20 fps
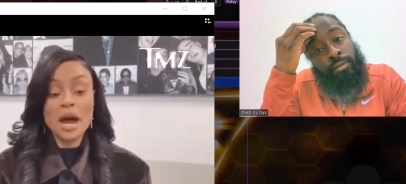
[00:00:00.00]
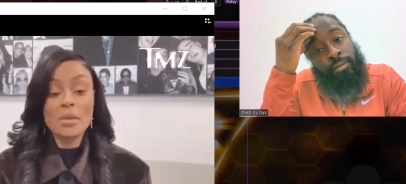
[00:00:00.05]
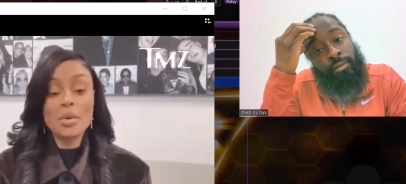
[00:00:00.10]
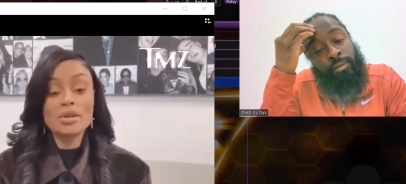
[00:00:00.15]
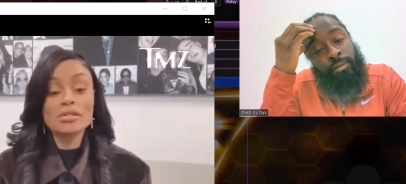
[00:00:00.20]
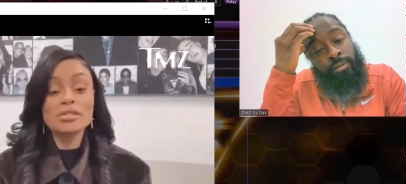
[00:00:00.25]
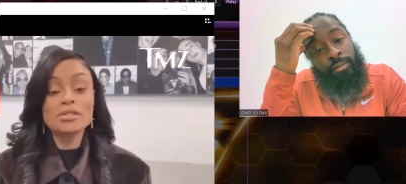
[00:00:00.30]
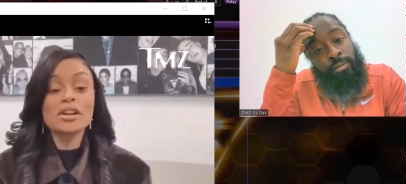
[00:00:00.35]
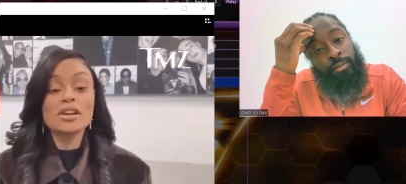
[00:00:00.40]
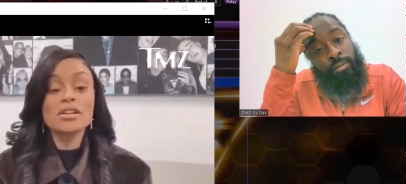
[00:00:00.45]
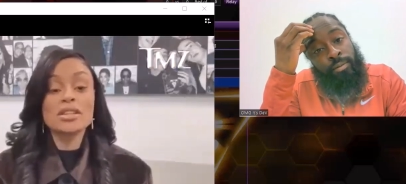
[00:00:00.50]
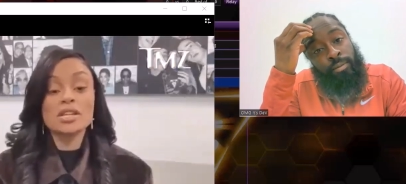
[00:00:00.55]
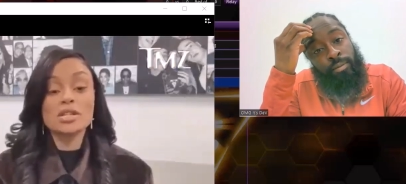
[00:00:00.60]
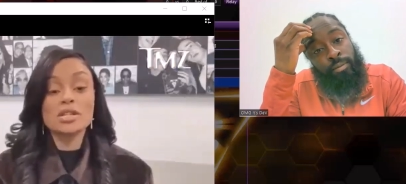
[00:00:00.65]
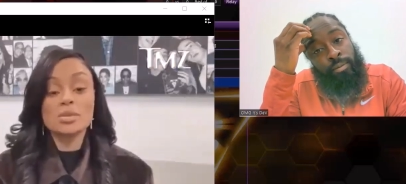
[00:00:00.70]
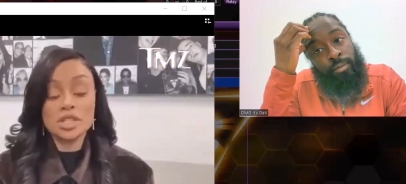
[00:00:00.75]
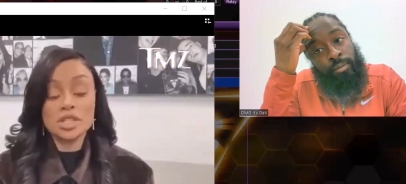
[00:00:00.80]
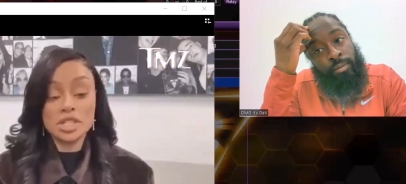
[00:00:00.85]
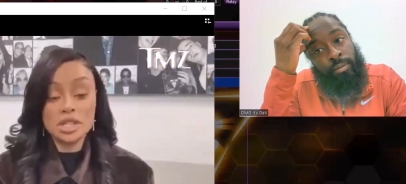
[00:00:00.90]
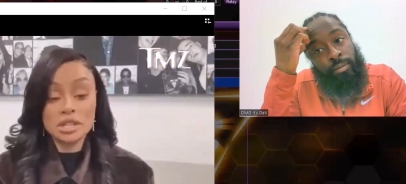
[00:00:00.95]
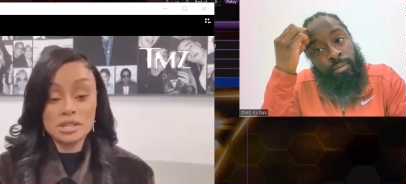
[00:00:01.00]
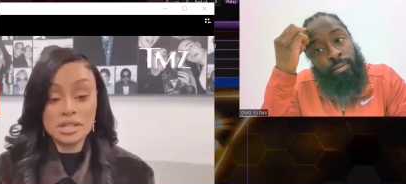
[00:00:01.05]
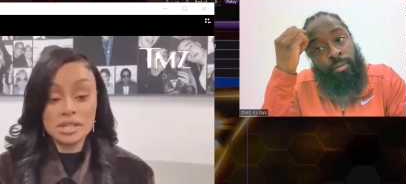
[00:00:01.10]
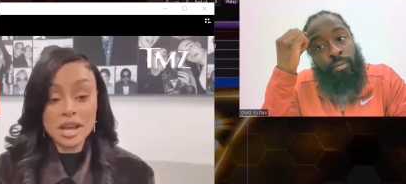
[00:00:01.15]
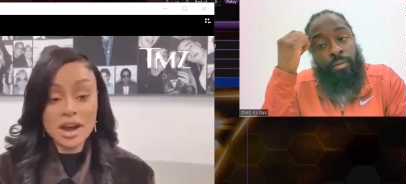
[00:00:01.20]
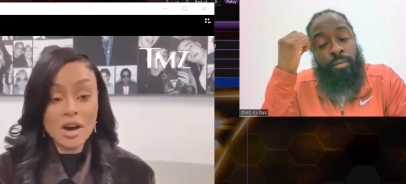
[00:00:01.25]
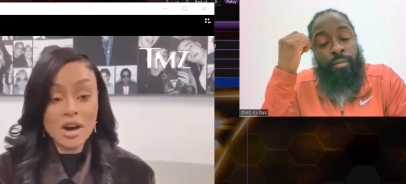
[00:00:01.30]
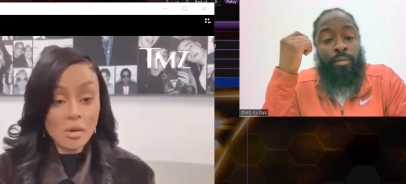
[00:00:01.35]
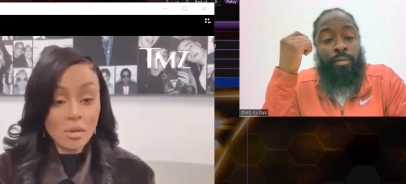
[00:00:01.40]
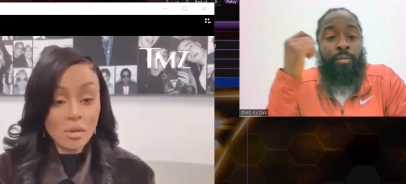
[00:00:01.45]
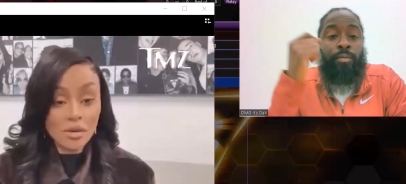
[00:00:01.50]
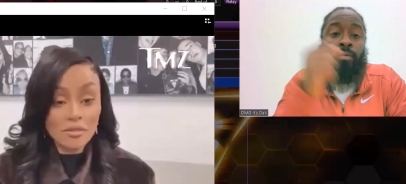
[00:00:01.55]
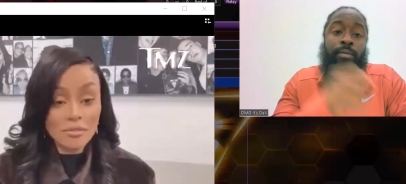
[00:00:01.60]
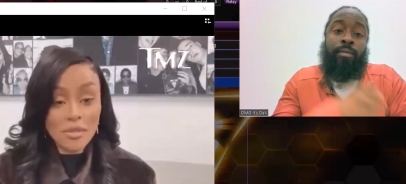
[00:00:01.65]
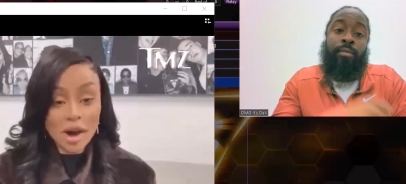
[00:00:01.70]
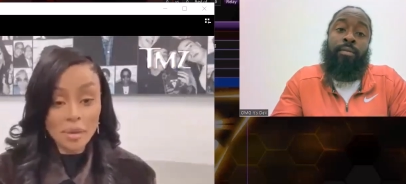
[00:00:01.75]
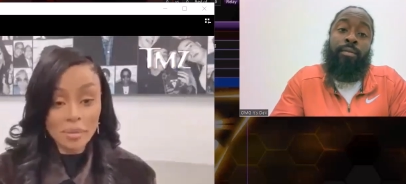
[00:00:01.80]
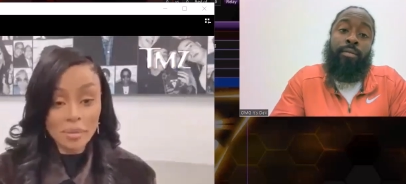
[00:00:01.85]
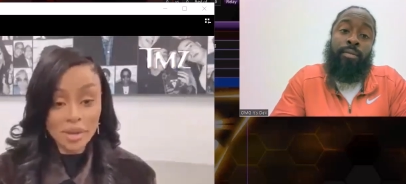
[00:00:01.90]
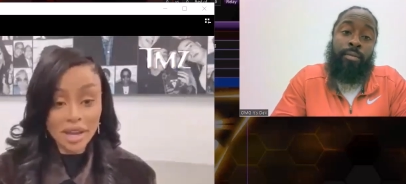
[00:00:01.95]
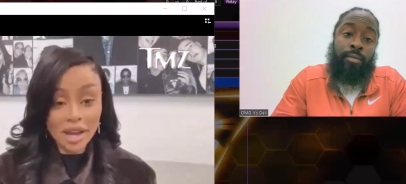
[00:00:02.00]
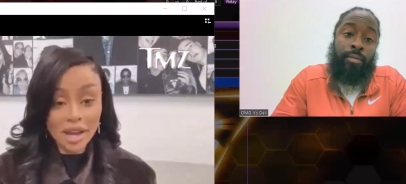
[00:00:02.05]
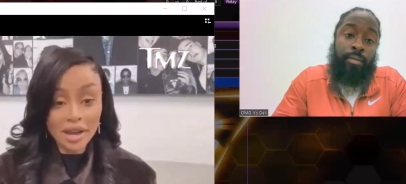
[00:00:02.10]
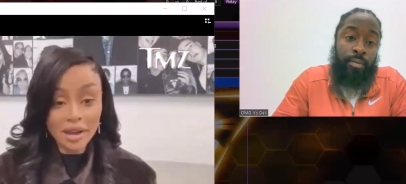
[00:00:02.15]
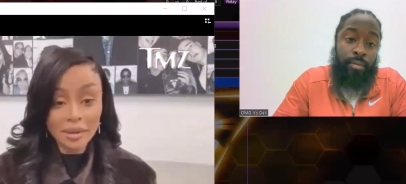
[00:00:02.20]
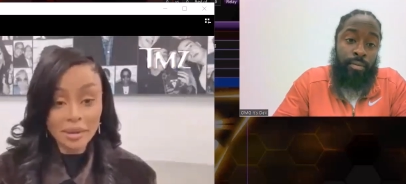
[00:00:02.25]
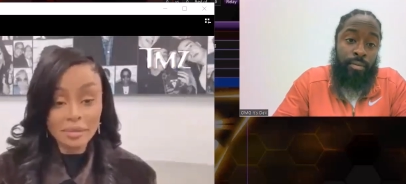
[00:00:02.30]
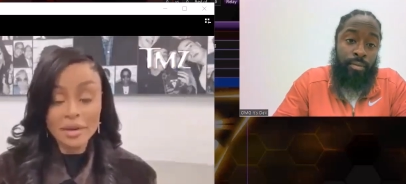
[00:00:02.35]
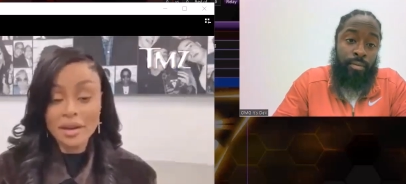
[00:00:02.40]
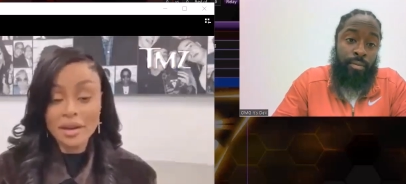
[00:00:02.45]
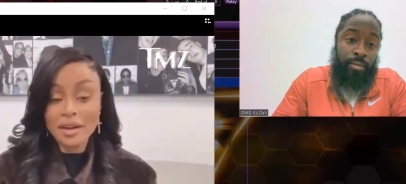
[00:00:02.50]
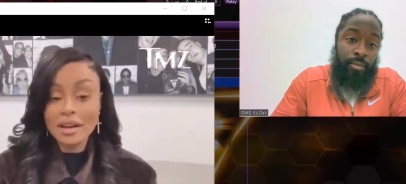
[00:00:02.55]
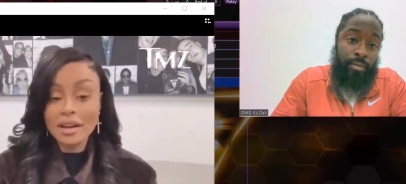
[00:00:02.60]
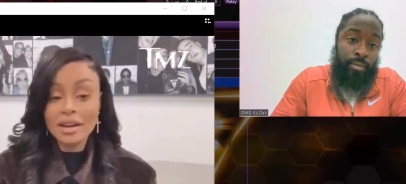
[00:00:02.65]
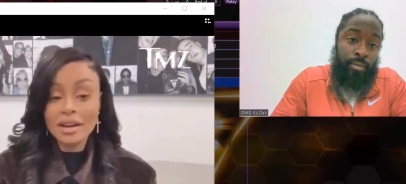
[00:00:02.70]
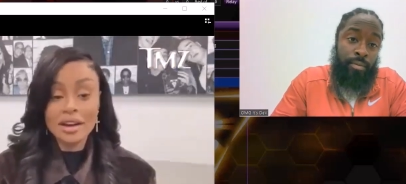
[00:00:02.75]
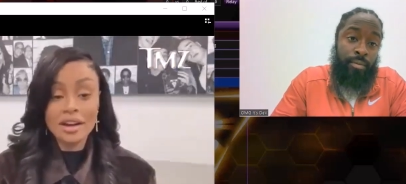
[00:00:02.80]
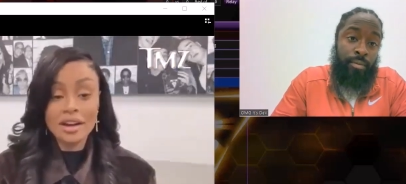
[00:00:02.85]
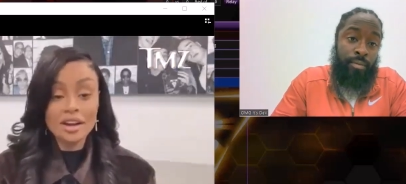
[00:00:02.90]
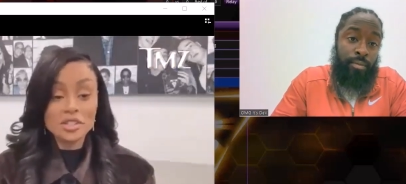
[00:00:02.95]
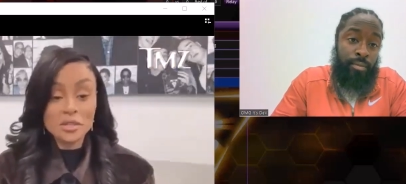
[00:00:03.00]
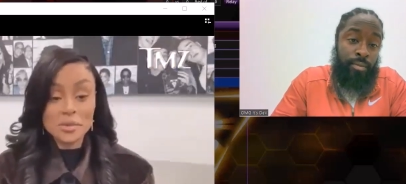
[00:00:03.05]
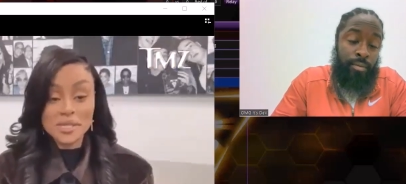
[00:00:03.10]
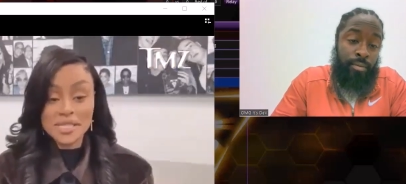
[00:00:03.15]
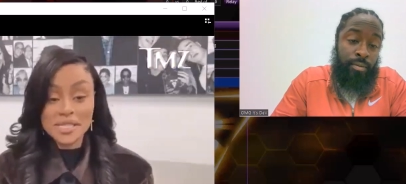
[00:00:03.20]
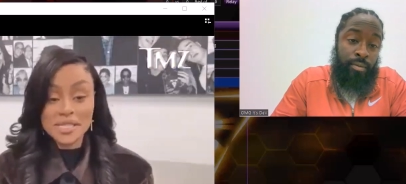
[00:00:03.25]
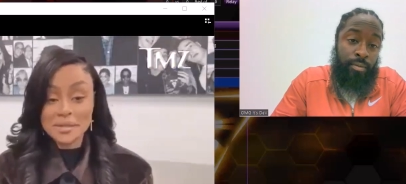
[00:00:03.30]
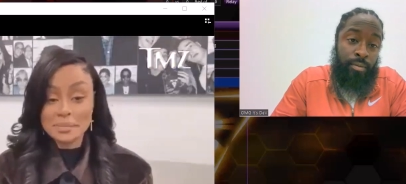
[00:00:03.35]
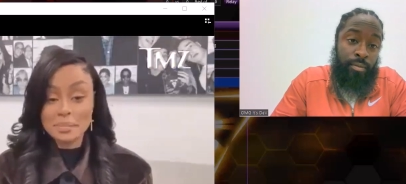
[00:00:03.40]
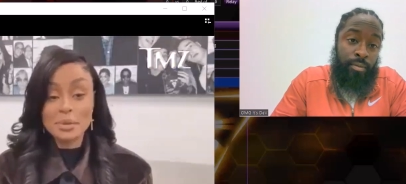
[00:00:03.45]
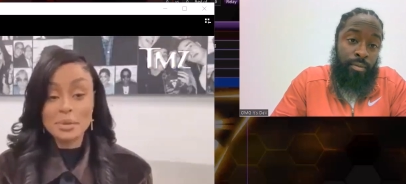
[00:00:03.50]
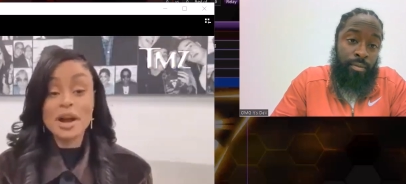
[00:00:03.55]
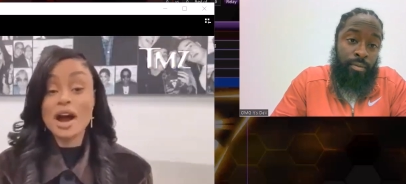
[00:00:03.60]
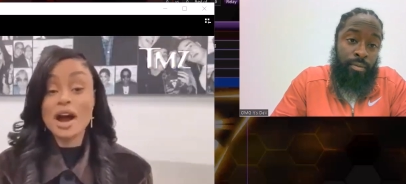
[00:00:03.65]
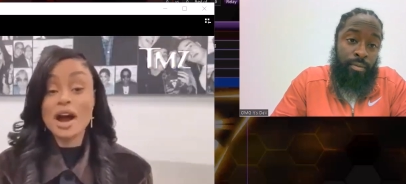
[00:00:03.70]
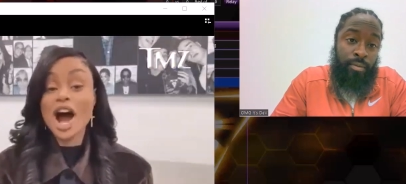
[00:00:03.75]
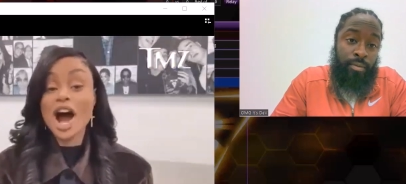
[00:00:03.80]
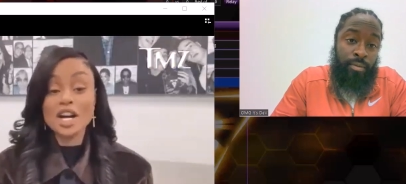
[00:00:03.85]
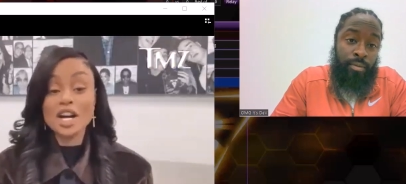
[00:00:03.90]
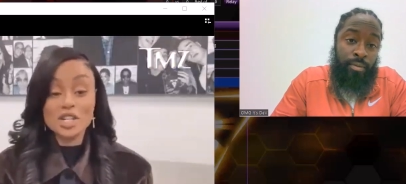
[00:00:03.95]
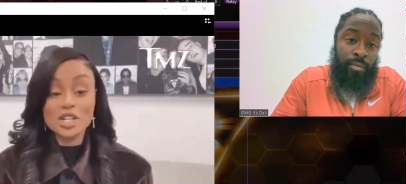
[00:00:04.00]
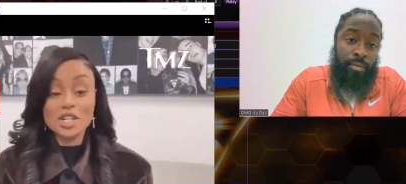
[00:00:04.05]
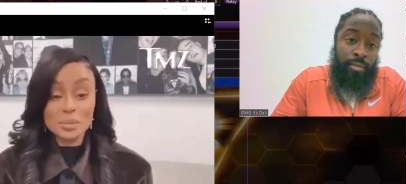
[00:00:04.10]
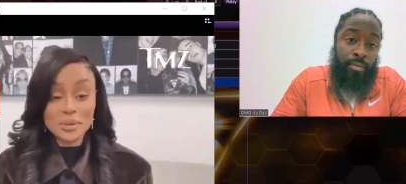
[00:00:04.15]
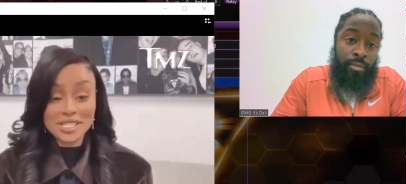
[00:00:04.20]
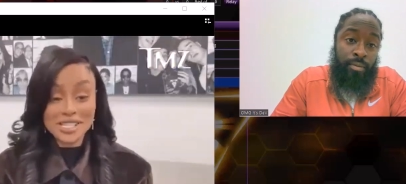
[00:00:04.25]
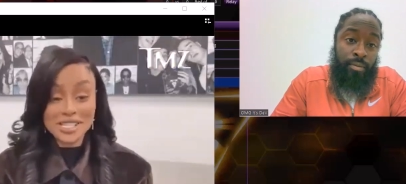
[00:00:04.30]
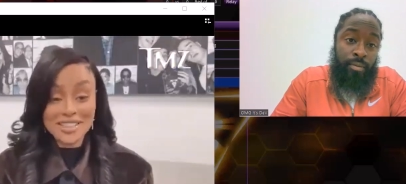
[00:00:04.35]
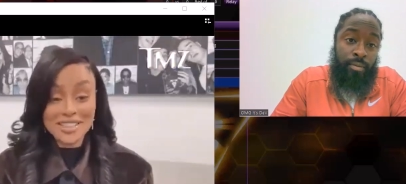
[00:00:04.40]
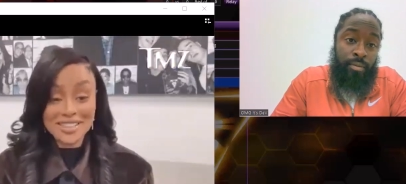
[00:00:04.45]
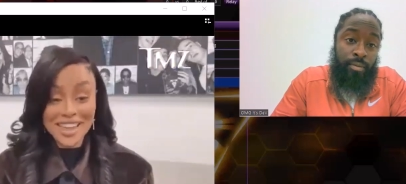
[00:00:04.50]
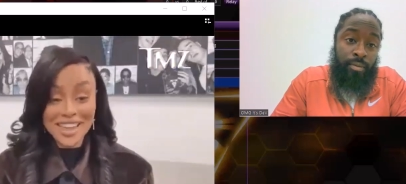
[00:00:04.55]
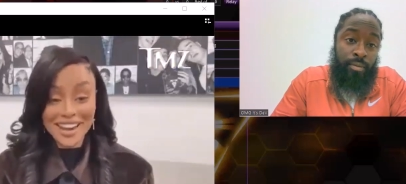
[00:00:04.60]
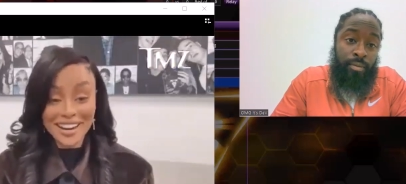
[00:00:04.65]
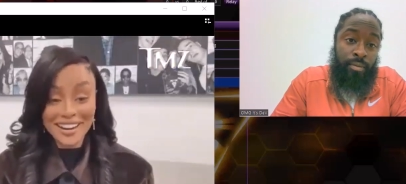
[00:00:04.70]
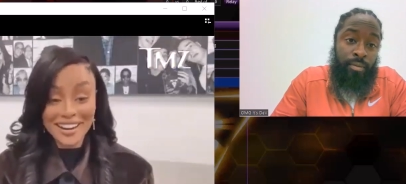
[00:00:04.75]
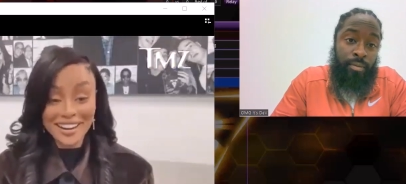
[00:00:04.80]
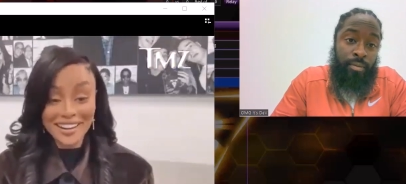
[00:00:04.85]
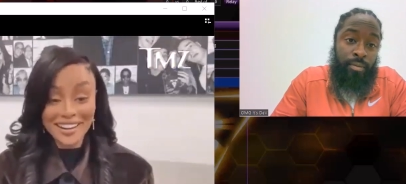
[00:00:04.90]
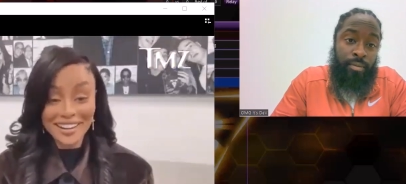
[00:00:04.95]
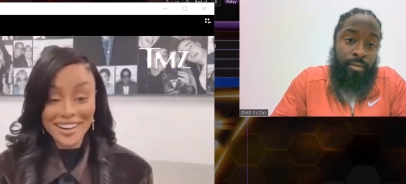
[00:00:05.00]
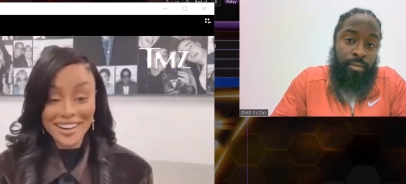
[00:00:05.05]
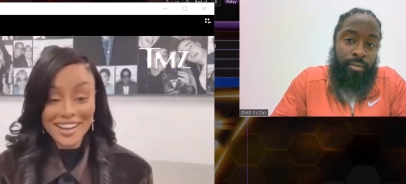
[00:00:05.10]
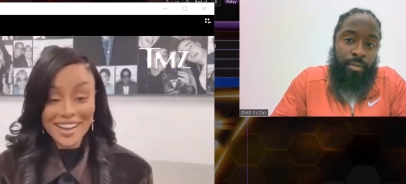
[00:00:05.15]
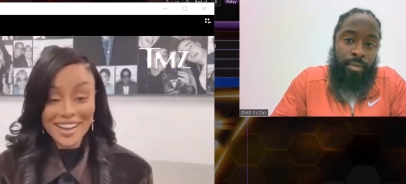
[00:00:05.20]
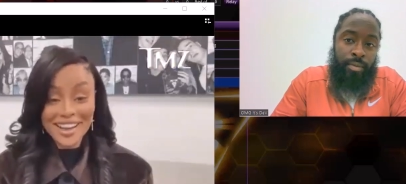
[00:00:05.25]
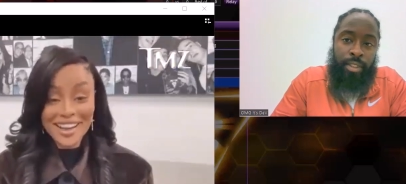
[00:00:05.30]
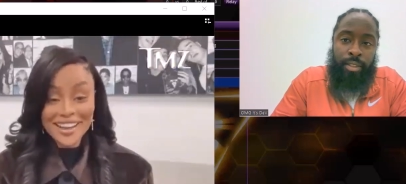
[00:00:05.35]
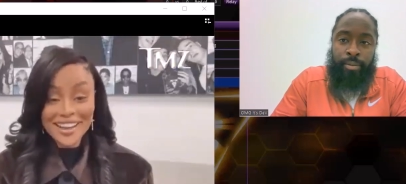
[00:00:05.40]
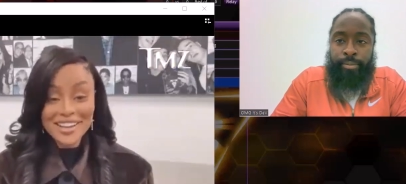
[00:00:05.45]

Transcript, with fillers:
Speaker 1: But I will tell you this, when she's at home with mommy, I'm 100% there.